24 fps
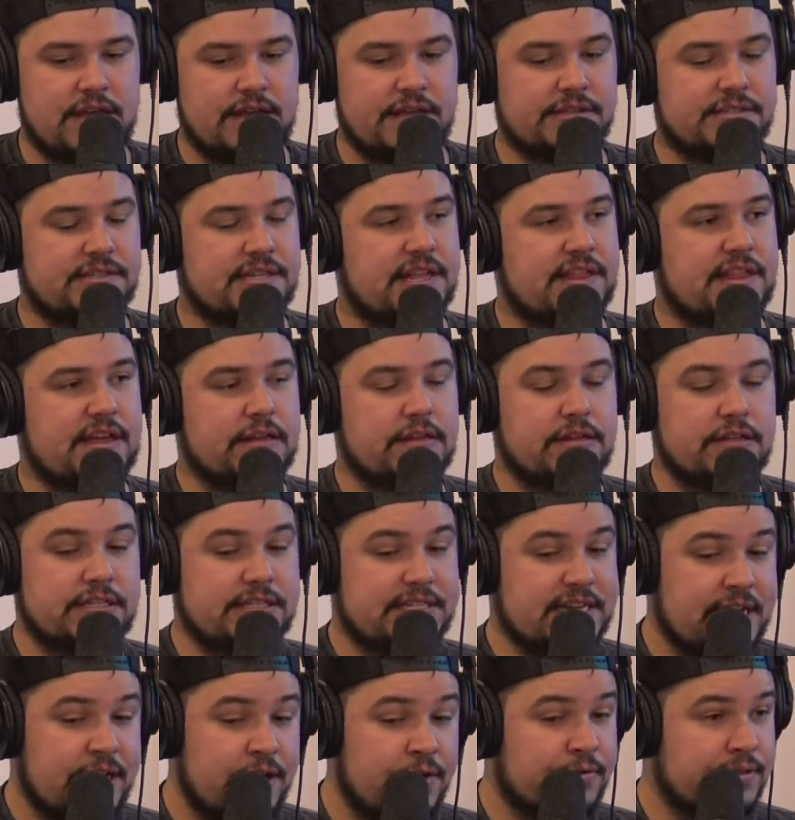He said that
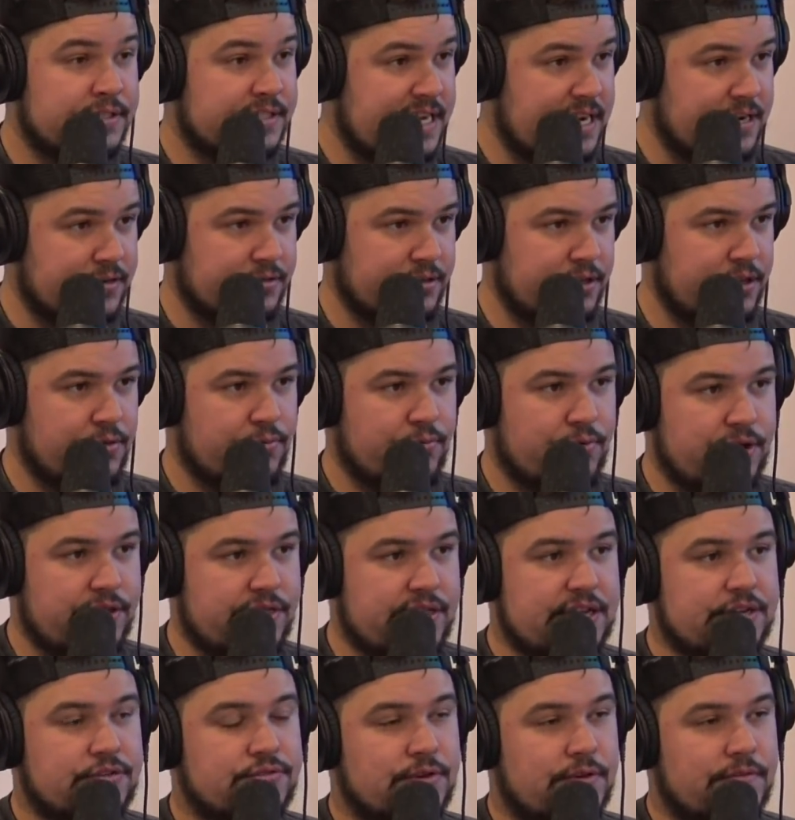Liddell was actually the
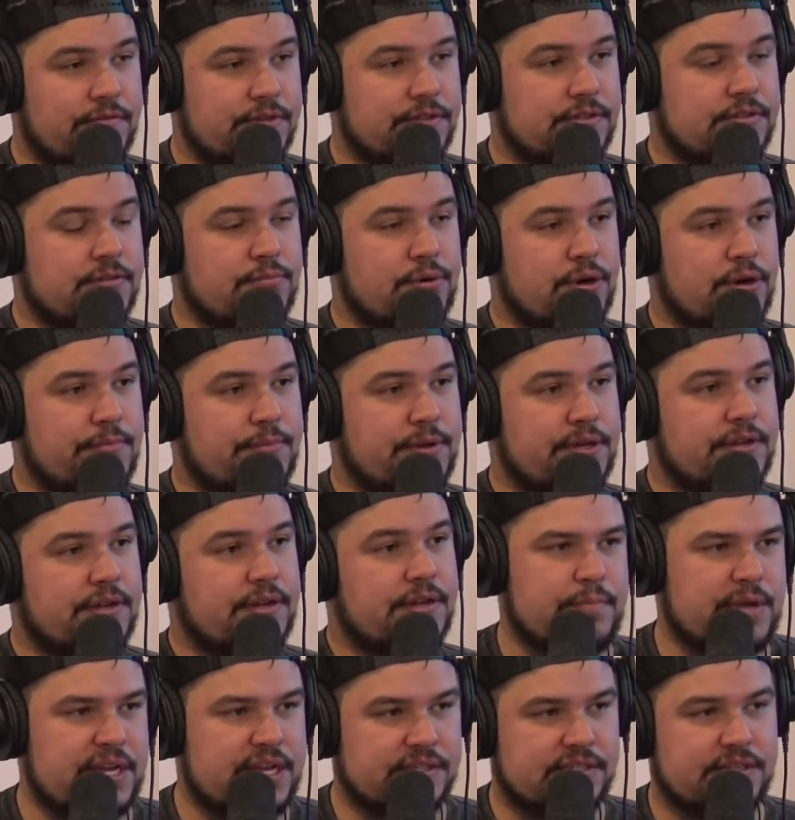one that drove the Suburban,
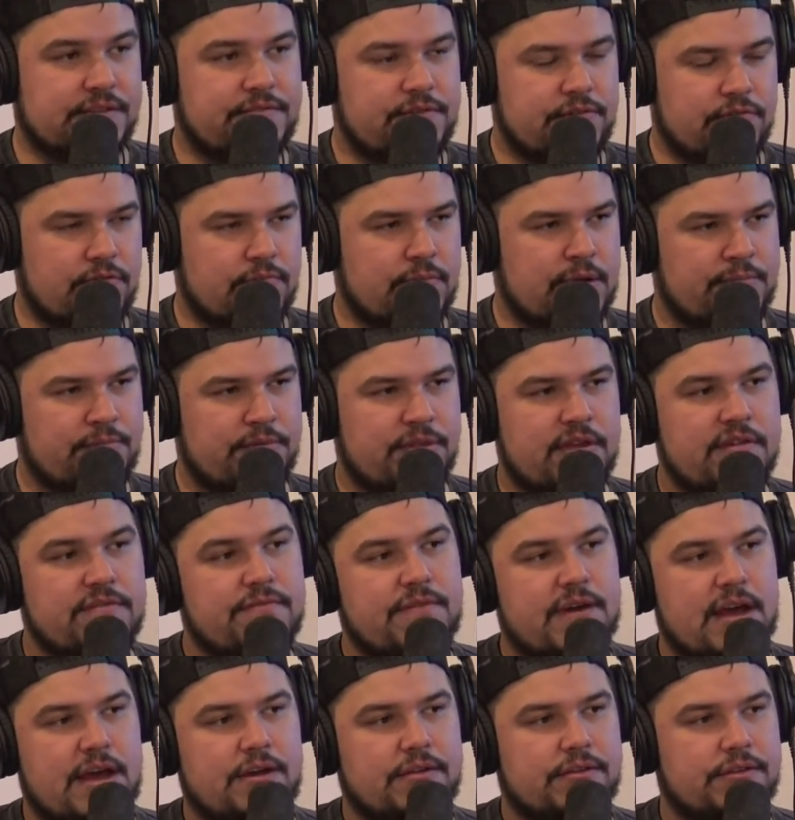because if you remember, they
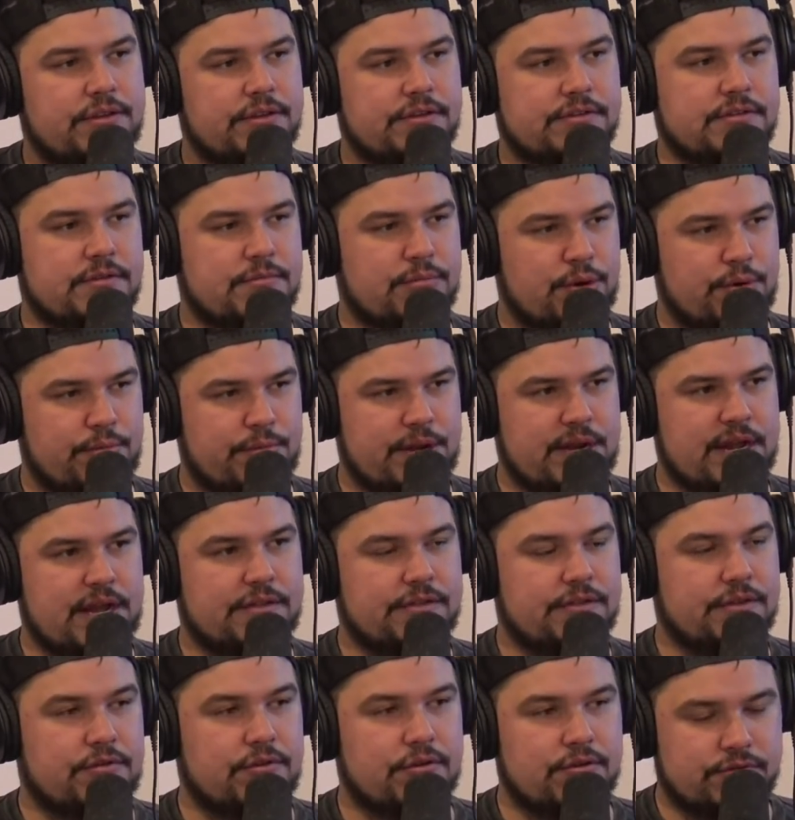found the Suburban
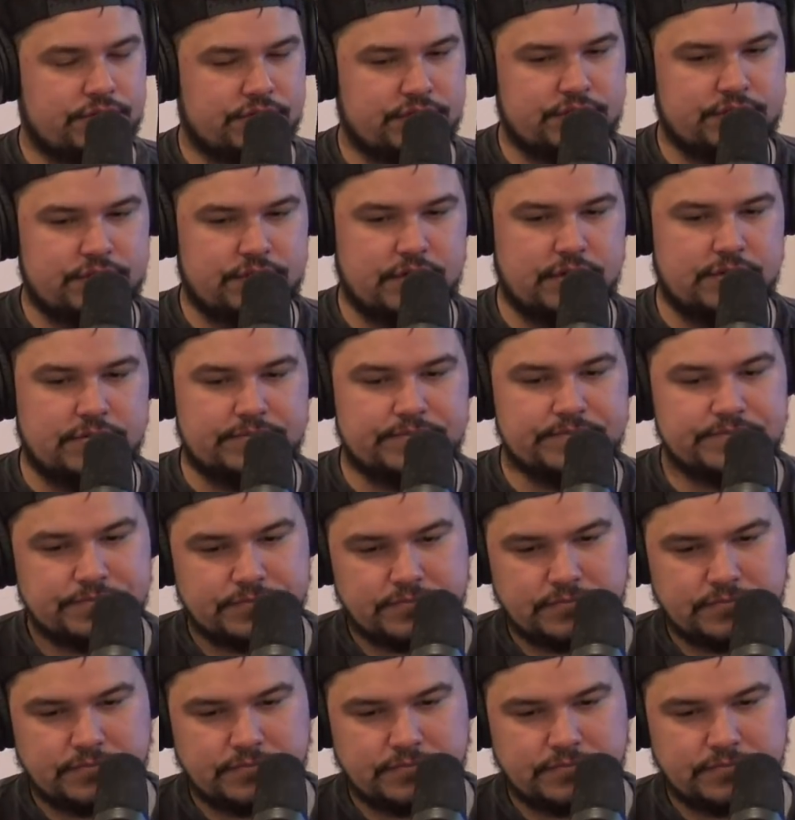at the grocery store.